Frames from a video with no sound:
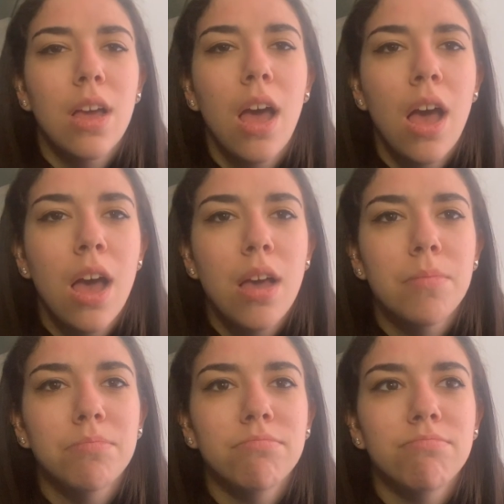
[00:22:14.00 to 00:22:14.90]
But
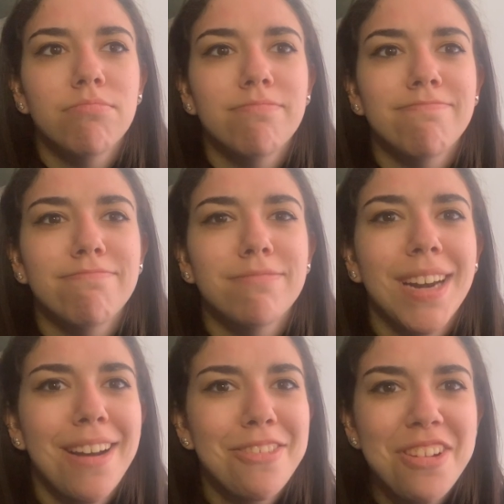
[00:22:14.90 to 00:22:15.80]

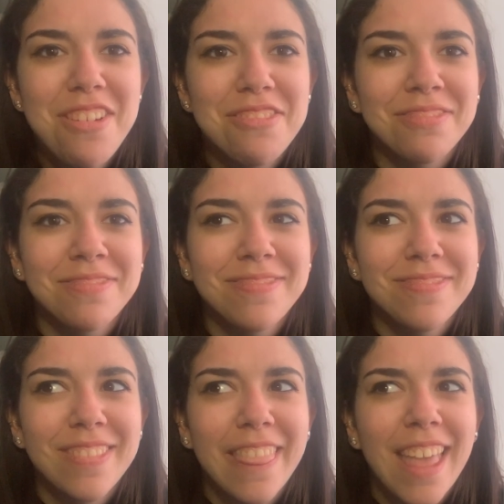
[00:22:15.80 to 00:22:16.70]
I don't know.
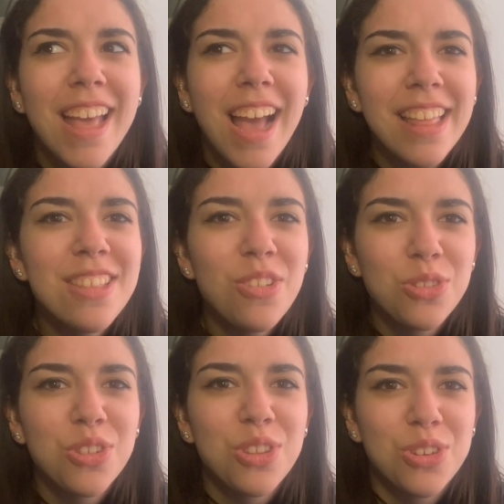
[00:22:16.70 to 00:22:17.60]
I think those
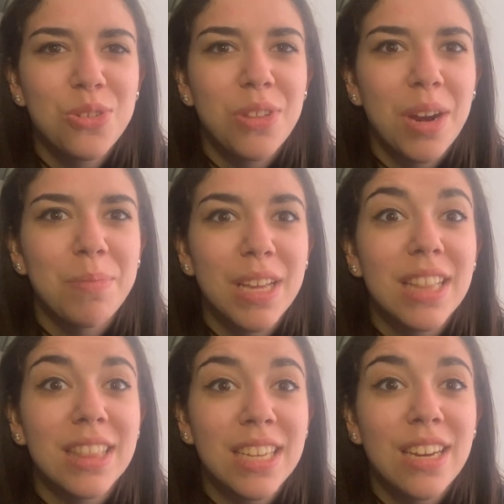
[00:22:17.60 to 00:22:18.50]
are the two that I'm like
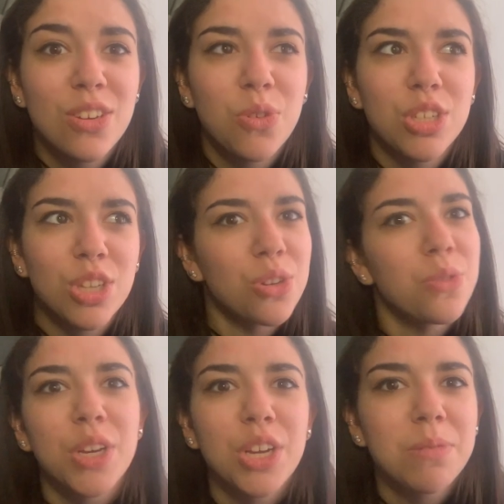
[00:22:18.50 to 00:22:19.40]
leaning towards on who
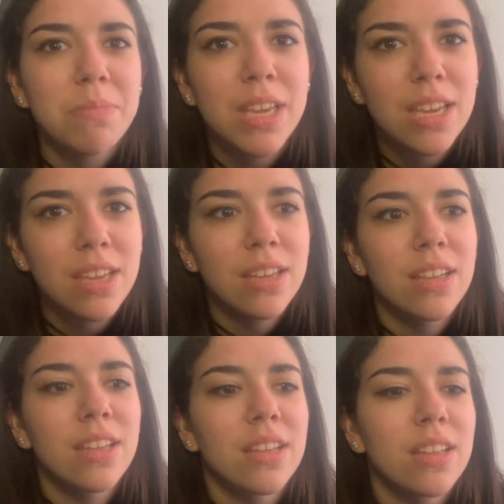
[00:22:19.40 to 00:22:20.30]
it could be.
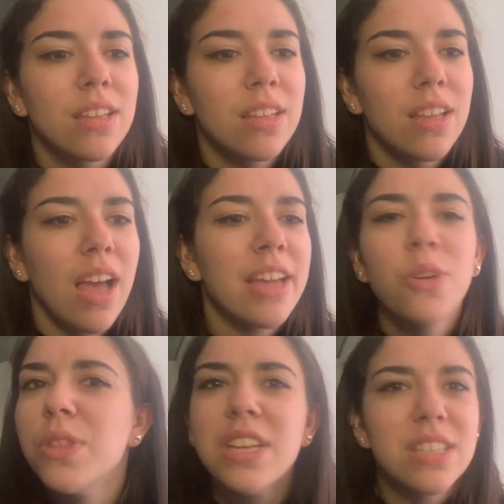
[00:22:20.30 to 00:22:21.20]
I
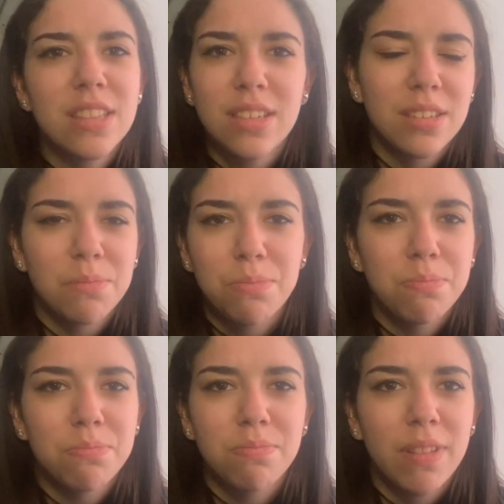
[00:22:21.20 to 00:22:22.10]
don't think it's the
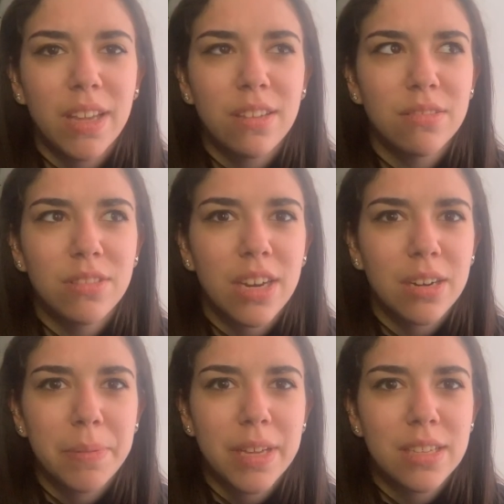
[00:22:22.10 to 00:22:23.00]
like
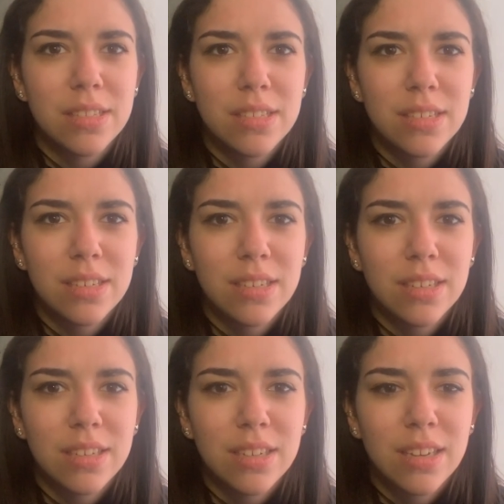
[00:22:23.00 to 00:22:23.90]
therapist.
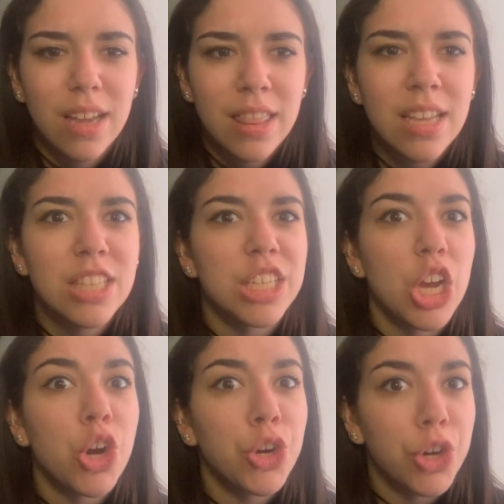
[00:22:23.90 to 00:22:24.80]
I think it's like
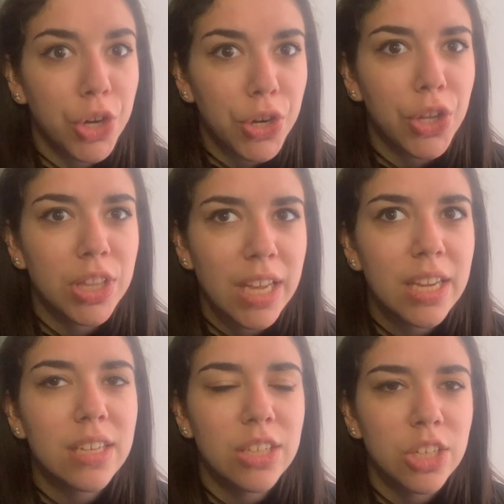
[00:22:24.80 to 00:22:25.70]
a girl, like,
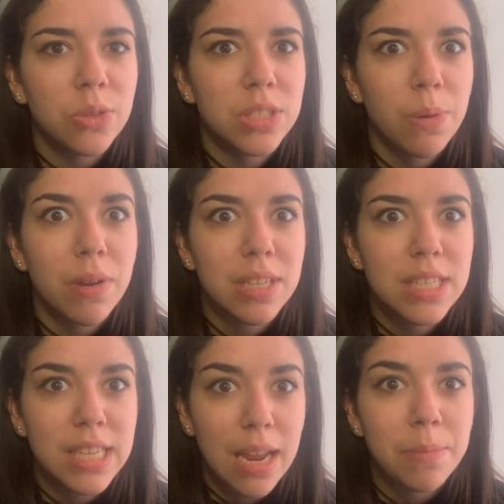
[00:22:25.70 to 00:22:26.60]
you know, someone
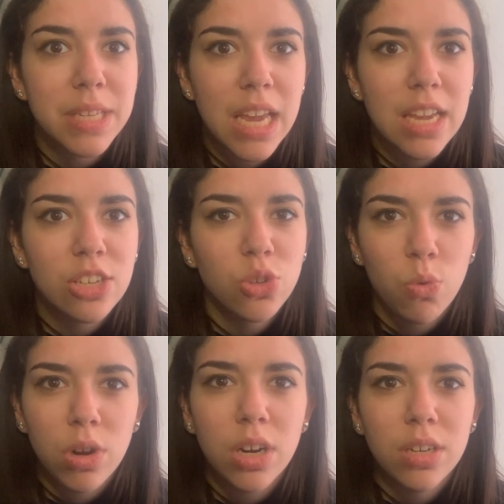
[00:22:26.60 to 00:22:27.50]
Sam's age,
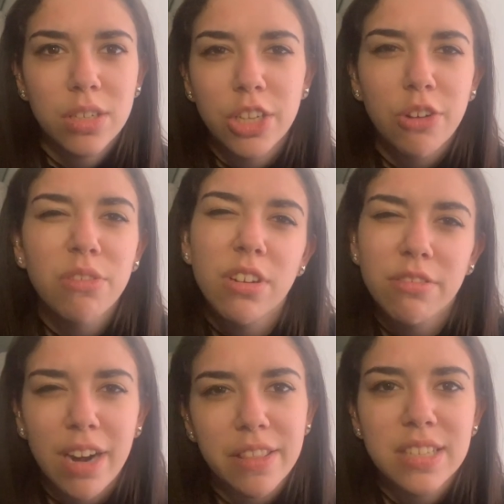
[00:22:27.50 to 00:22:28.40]
or, you know,
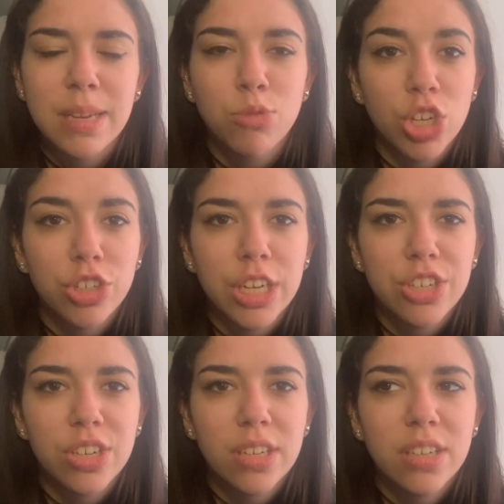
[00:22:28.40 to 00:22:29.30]
around the same
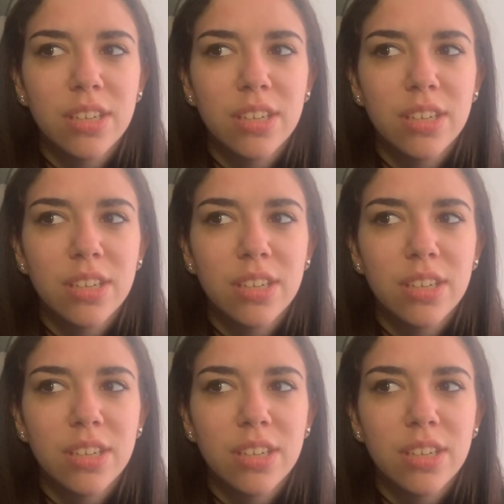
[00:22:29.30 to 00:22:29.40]
generation.